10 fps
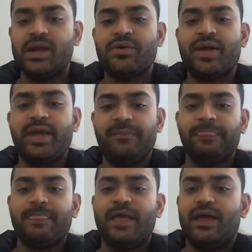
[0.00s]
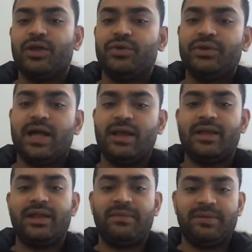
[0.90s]
Okay? Good luck,
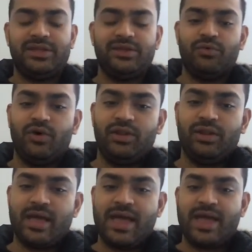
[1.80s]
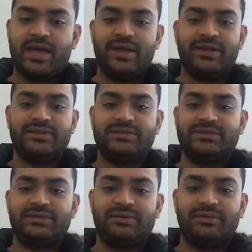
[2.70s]
and I miss you all,
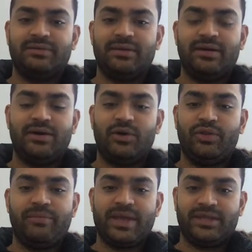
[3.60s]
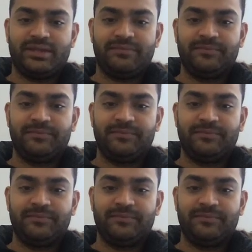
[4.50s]
and all the best.